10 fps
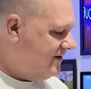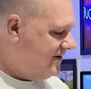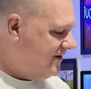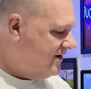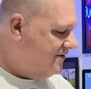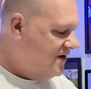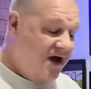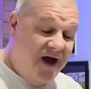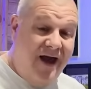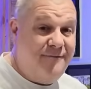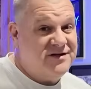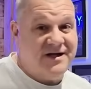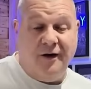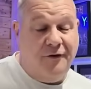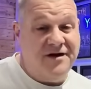Oh, it was
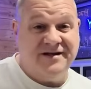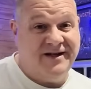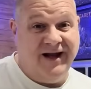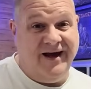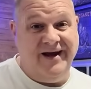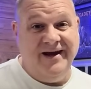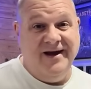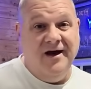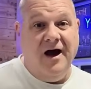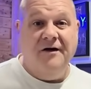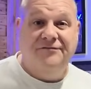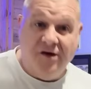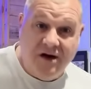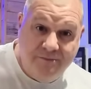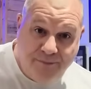honestly a
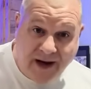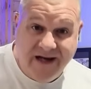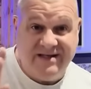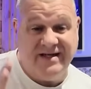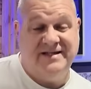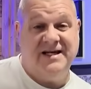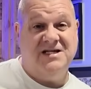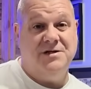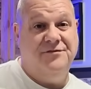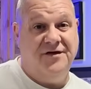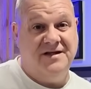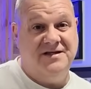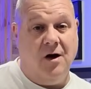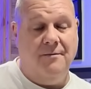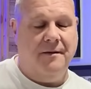very basic system for the
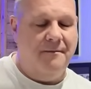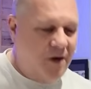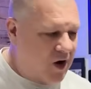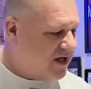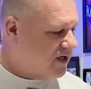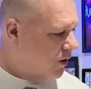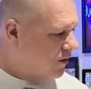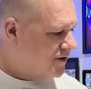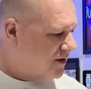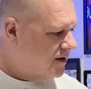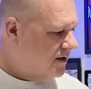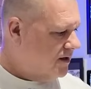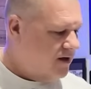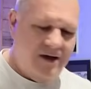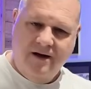time, but my God,
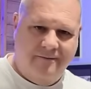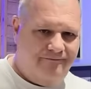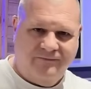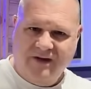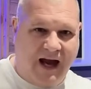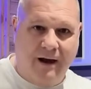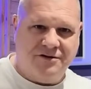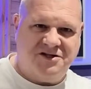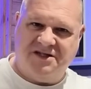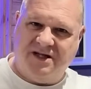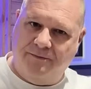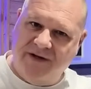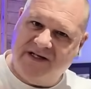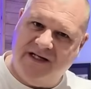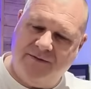it was just a
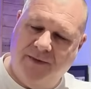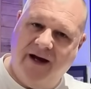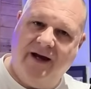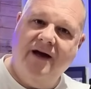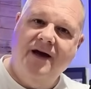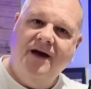business, mate.